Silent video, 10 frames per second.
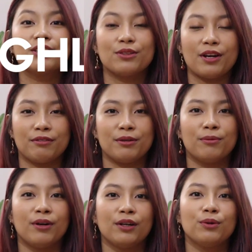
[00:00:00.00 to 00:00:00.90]
to
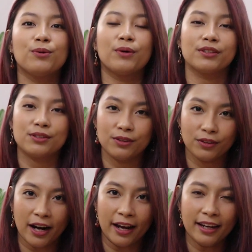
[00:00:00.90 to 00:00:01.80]
everyone who wants to
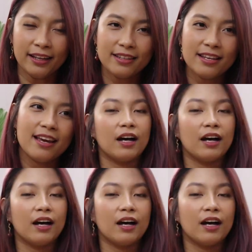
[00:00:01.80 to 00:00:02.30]
try it.